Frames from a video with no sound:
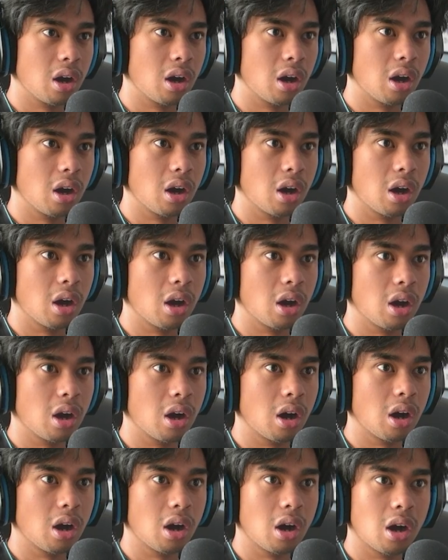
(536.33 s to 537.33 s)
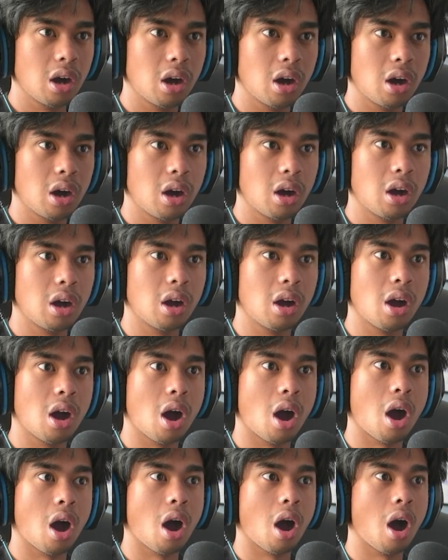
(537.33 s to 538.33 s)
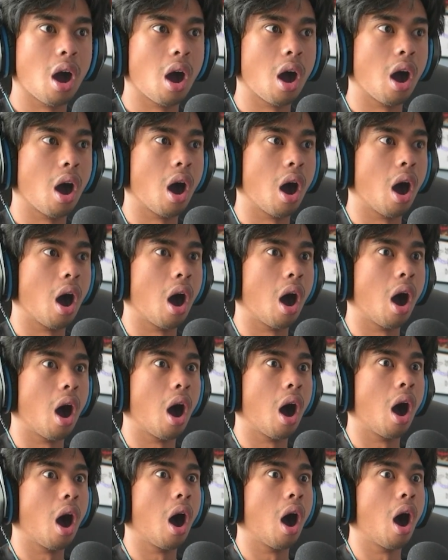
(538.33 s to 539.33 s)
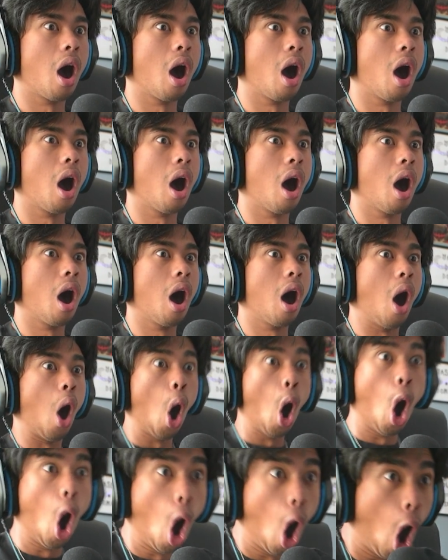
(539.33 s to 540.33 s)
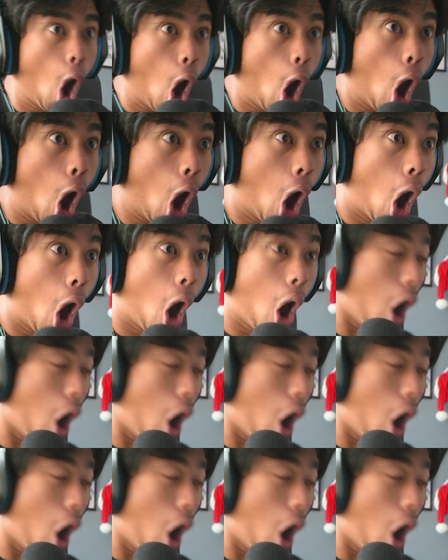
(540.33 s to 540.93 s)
Nothing is said.